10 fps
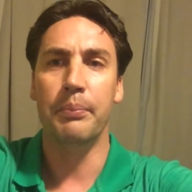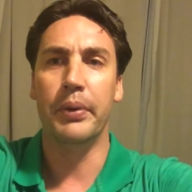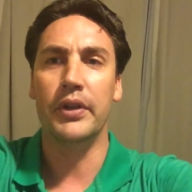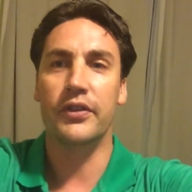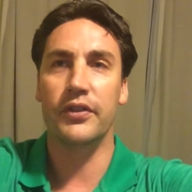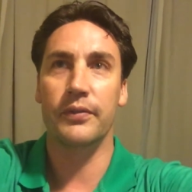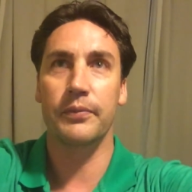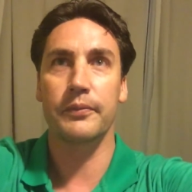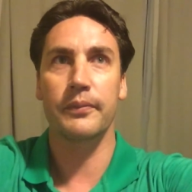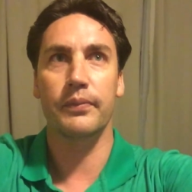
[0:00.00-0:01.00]
but
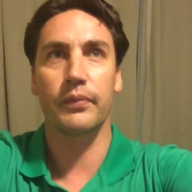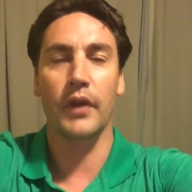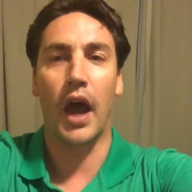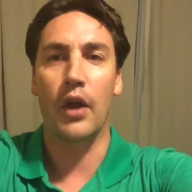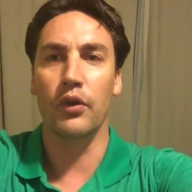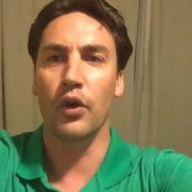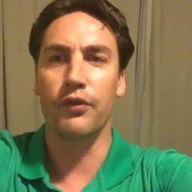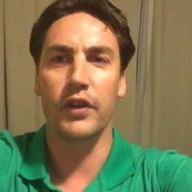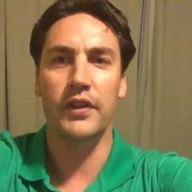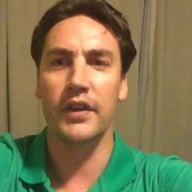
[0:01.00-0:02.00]
I don't know if
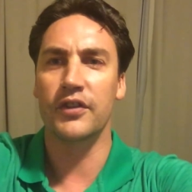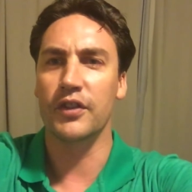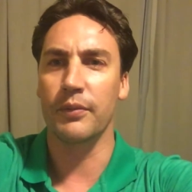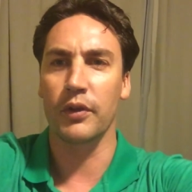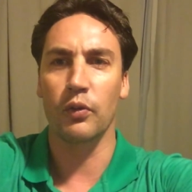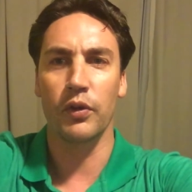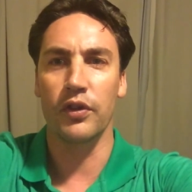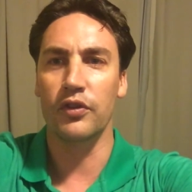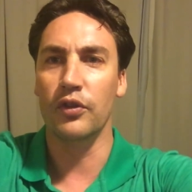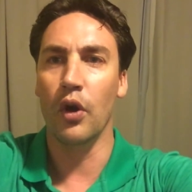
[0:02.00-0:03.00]
they did something with
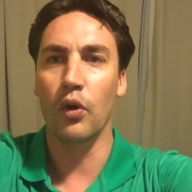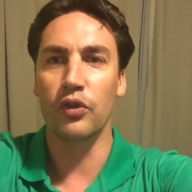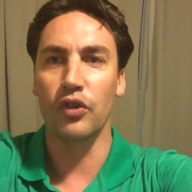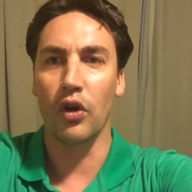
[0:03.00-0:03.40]
his nose.